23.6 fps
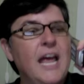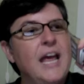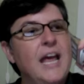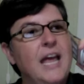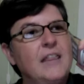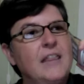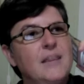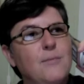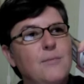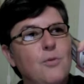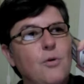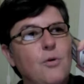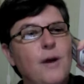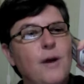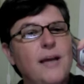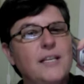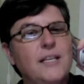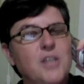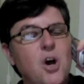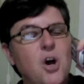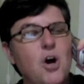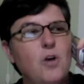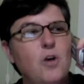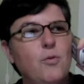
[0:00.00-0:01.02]
And the more I
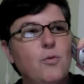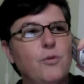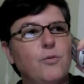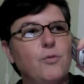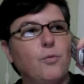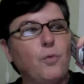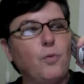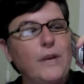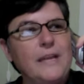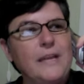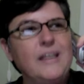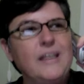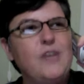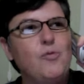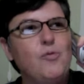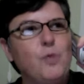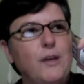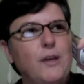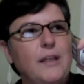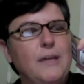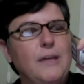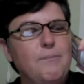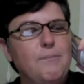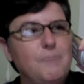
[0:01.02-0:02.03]
talk with really,
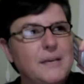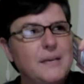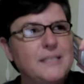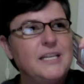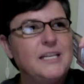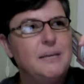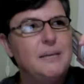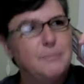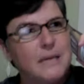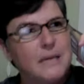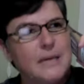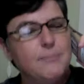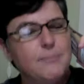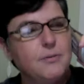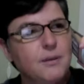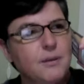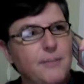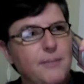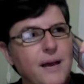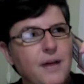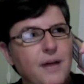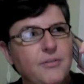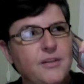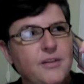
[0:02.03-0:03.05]
really busy people
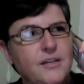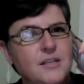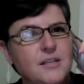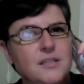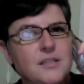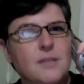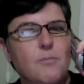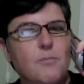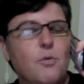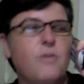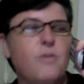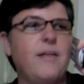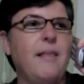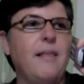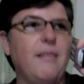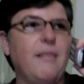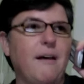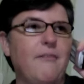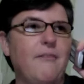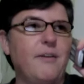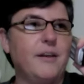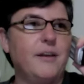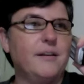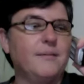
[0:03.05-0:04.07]
about this, the more they
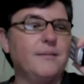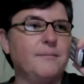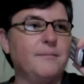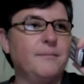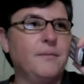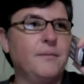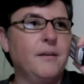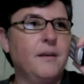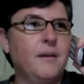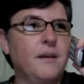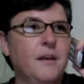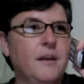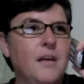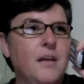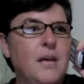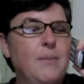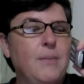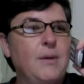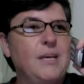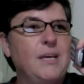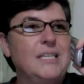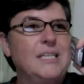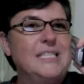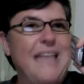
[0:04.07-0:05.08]
love it,
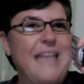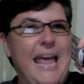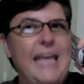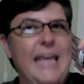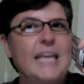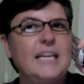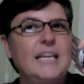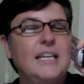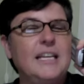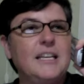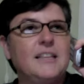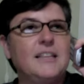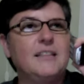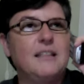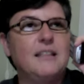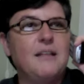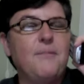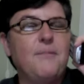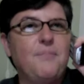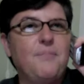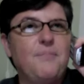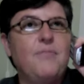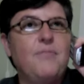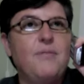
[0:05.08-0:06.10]
because they can
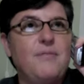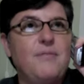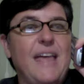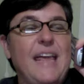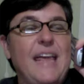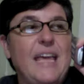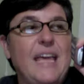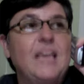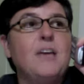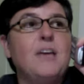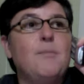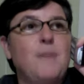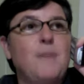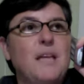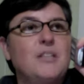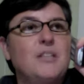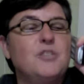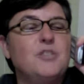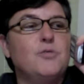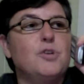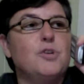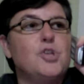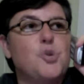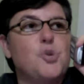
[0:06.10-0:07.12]
commit
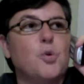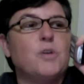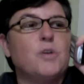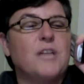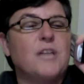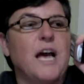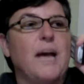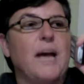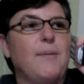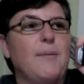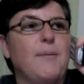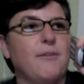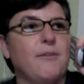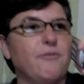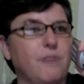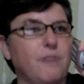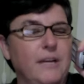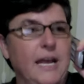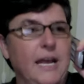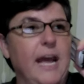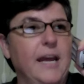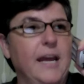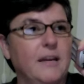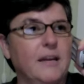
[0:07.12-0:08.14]
to a short time every
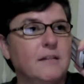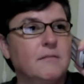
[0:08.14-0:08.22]
day.